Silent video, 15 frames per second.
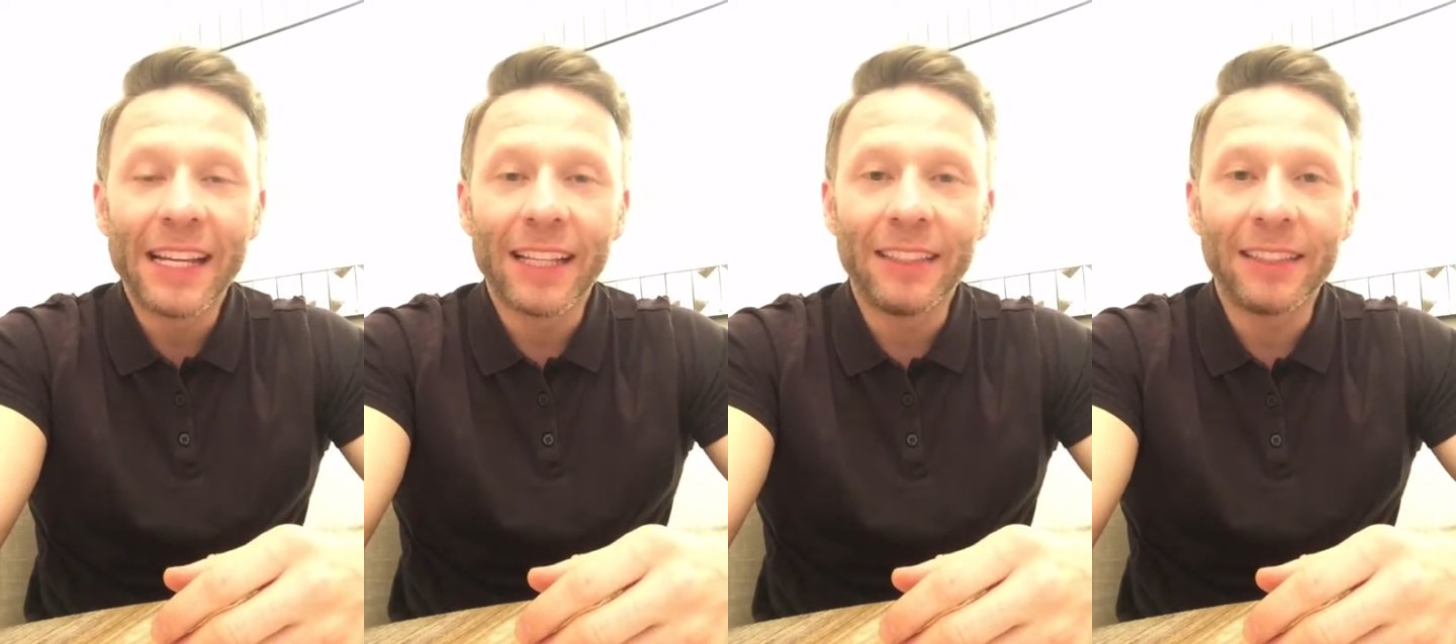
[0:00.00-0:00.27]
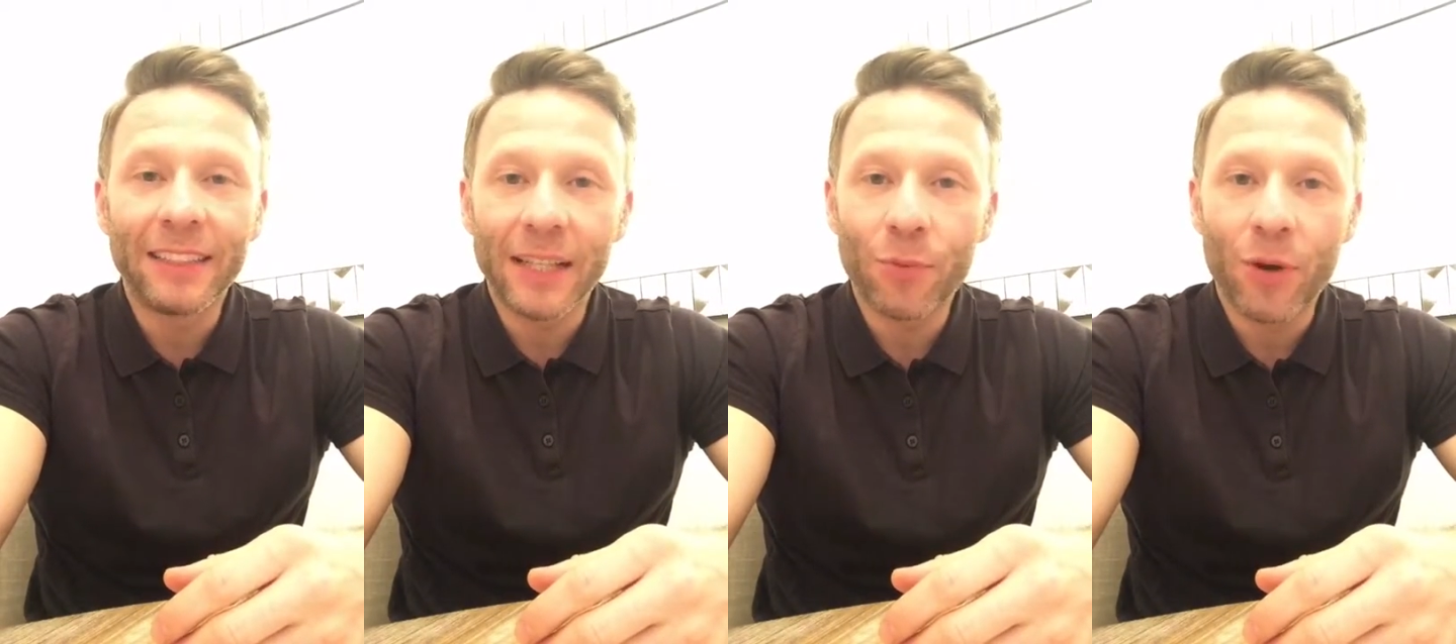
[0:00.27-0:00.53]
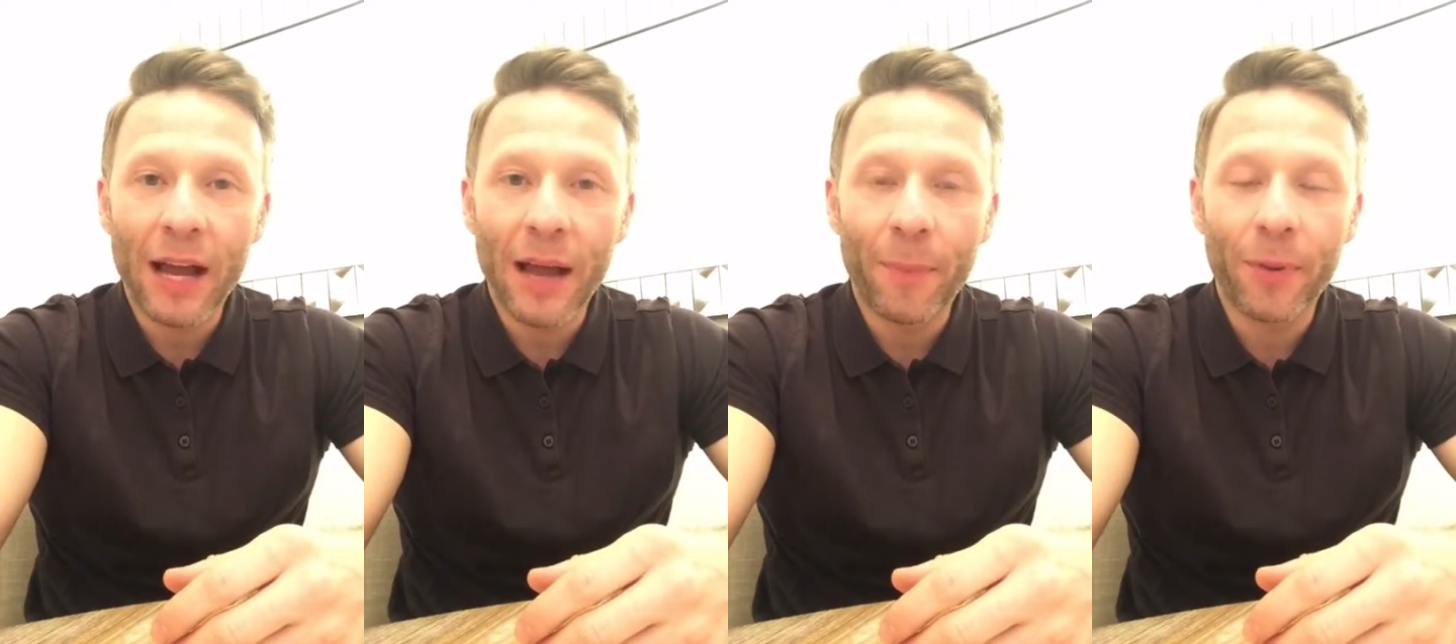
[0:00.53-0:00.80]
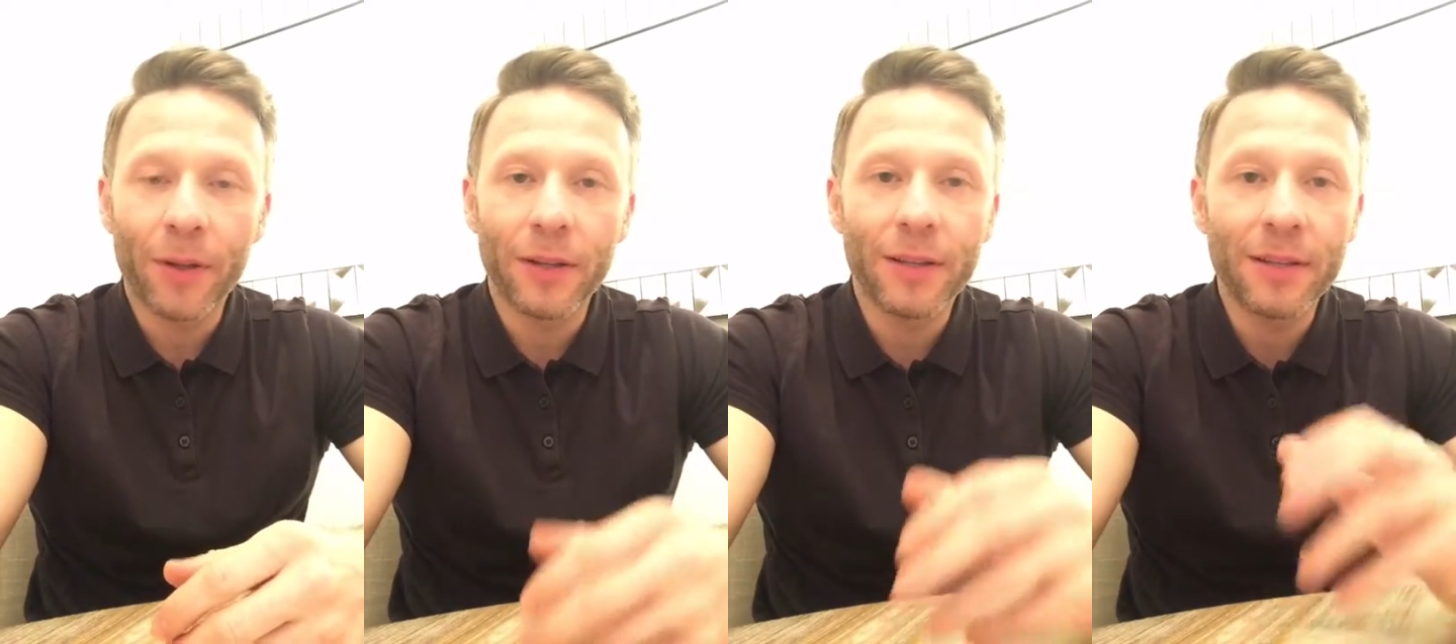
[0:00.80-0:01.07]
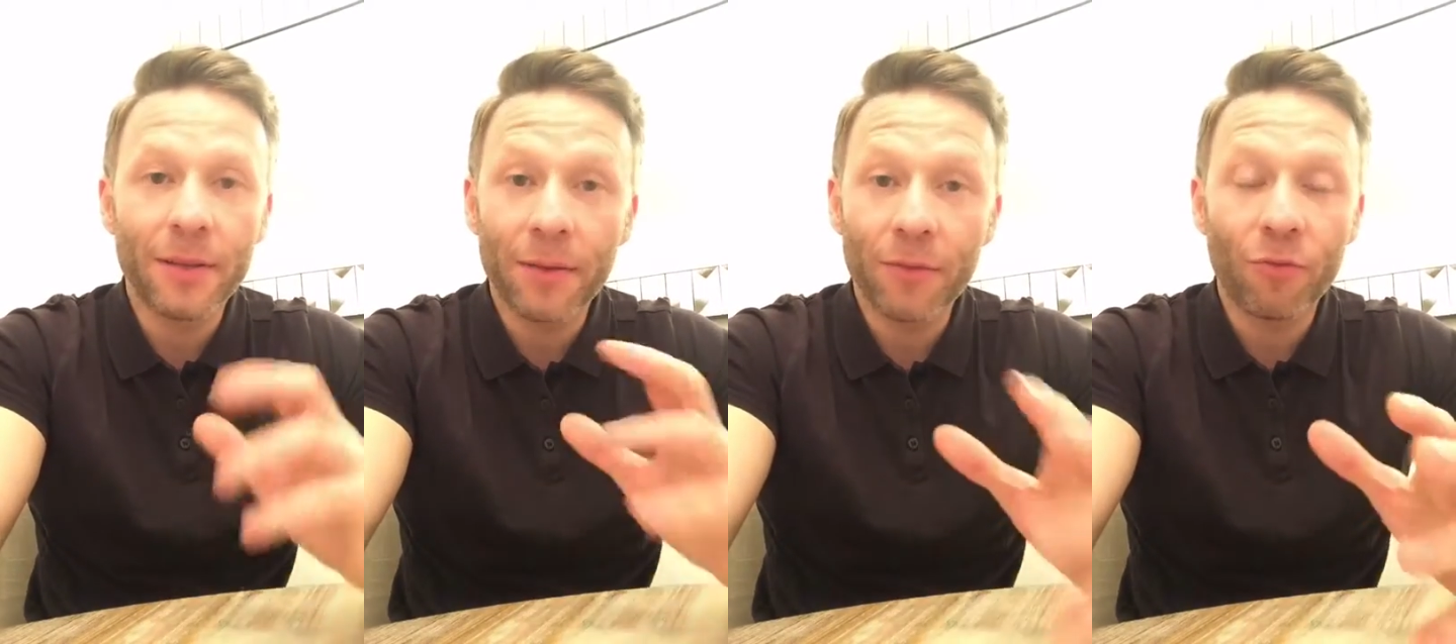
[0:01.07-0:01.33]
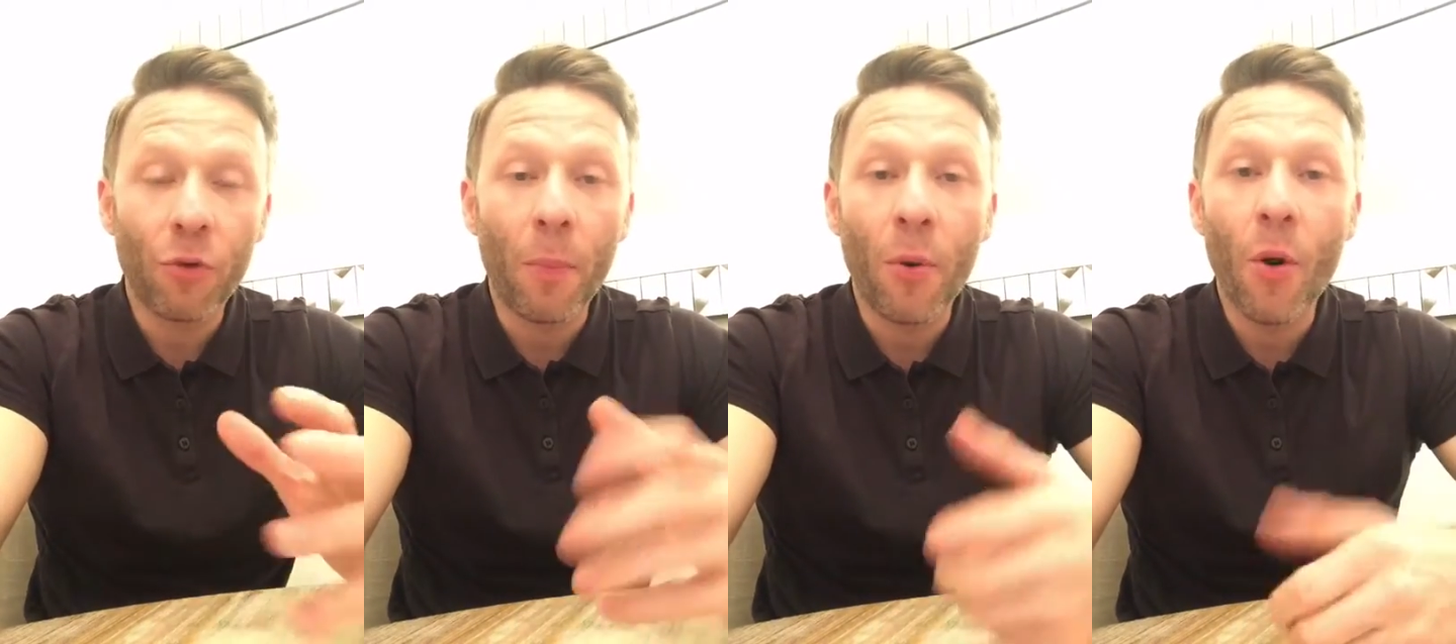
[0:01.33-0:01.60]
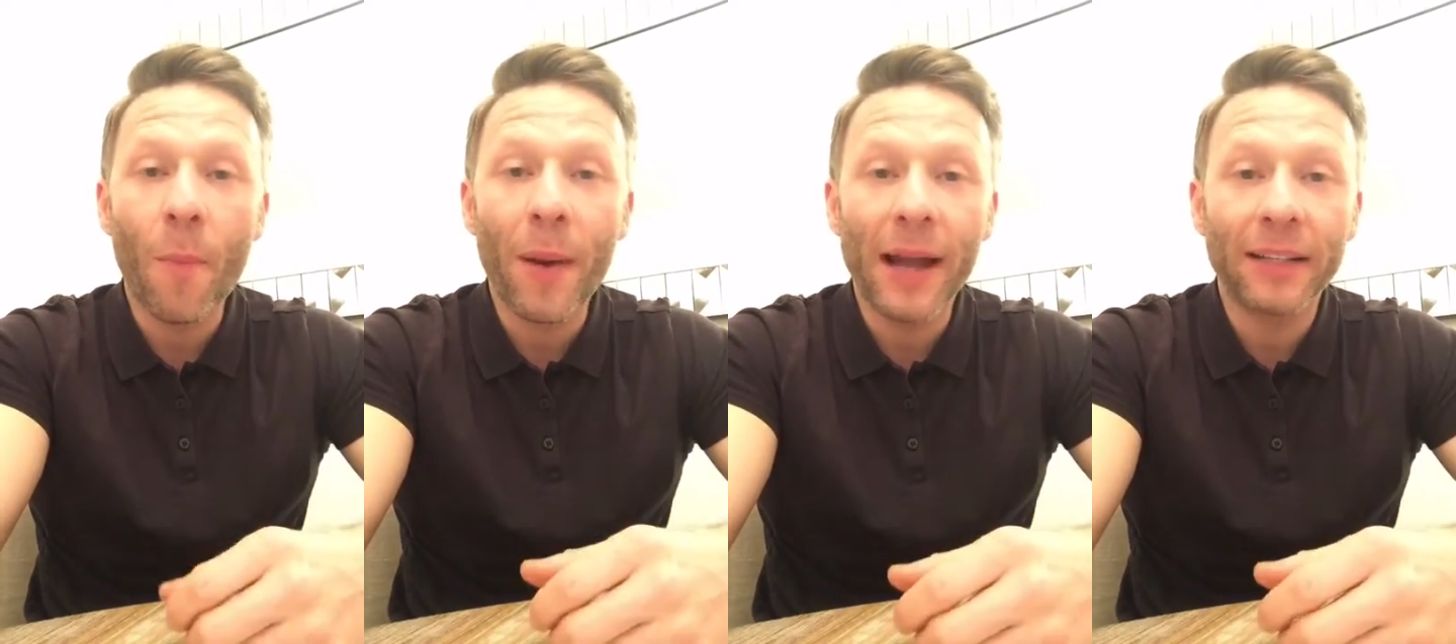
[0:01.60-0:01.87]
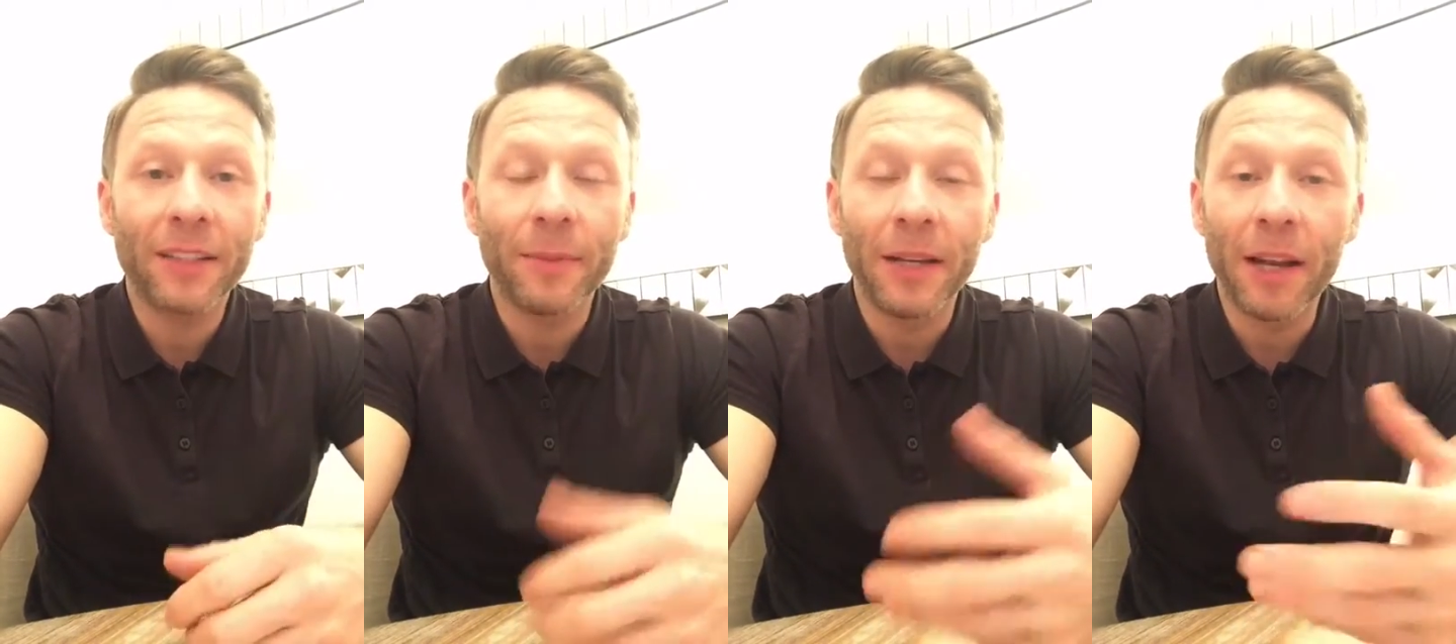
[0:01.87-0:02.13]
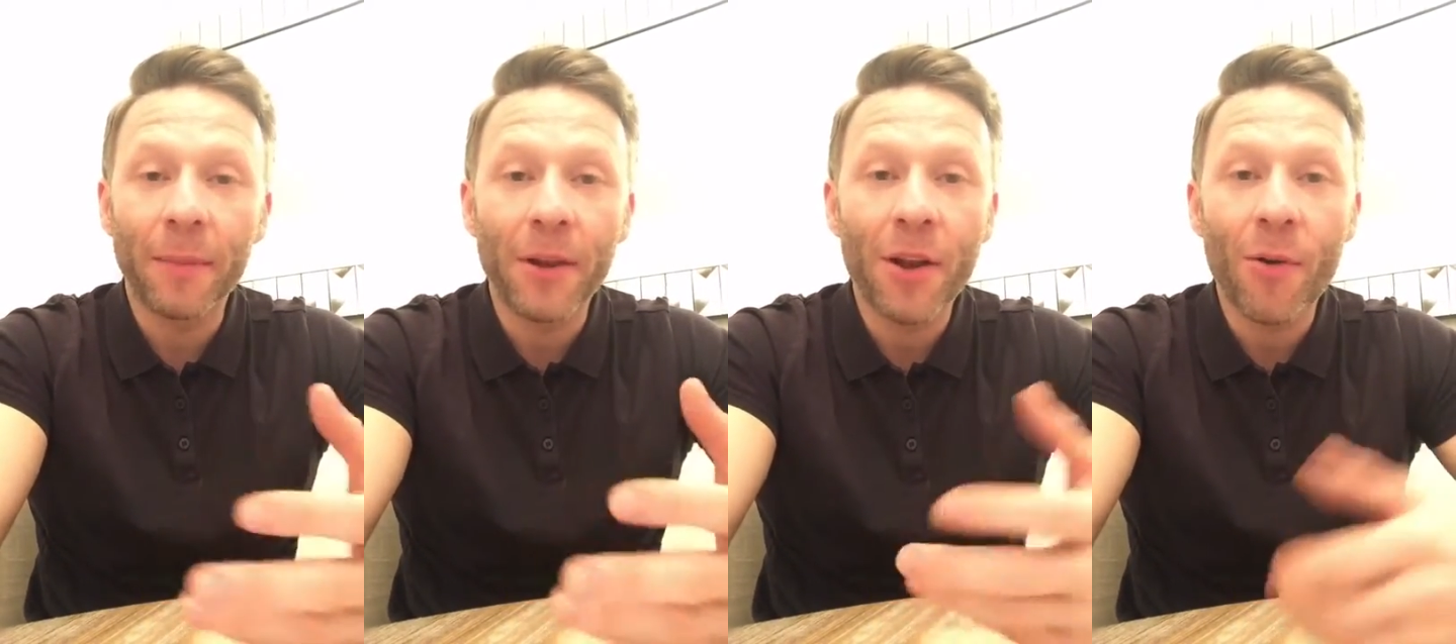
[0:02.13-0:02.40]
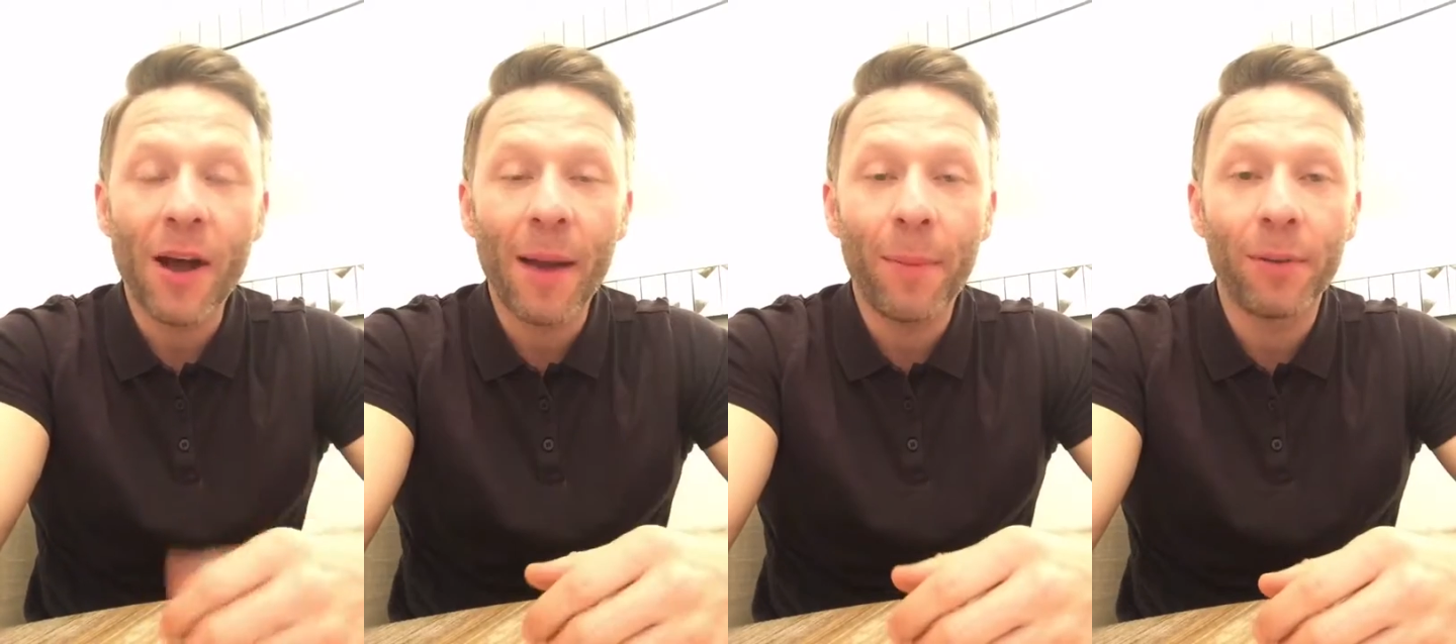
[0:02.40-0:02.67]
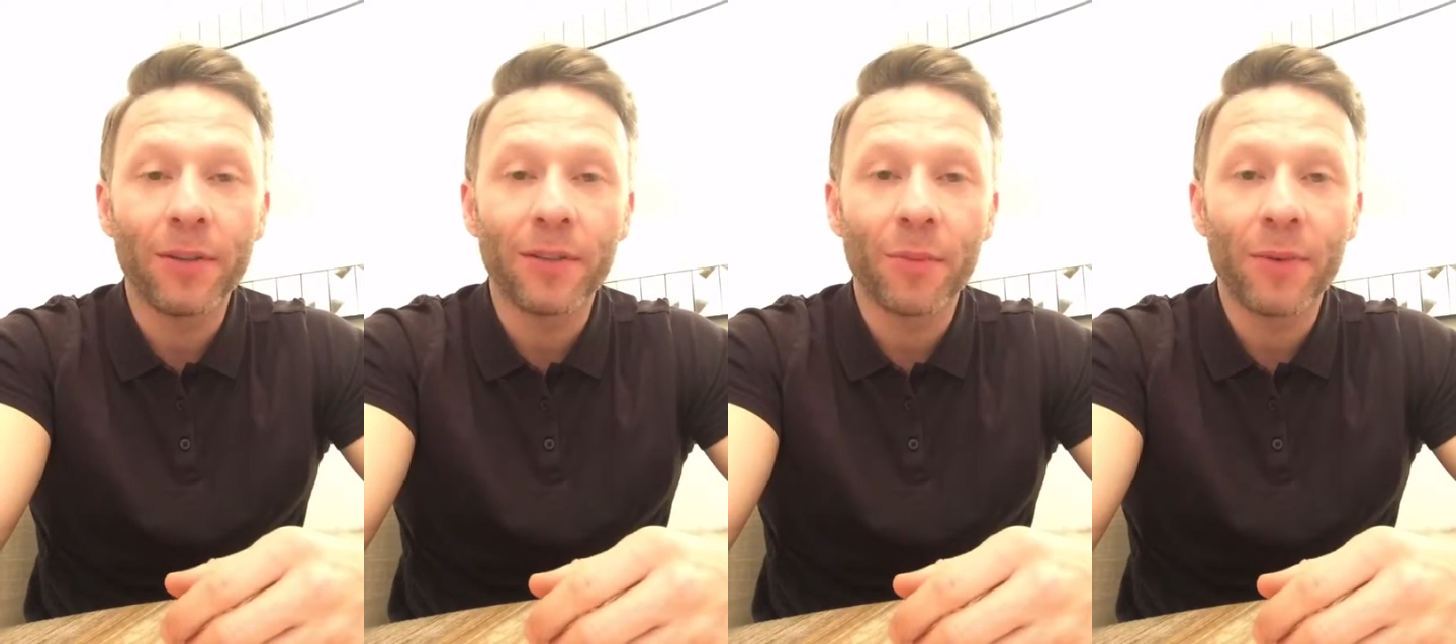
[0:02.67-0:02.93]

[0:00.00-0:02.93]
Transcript: and see what happens. Report back to me. Let me know what happens.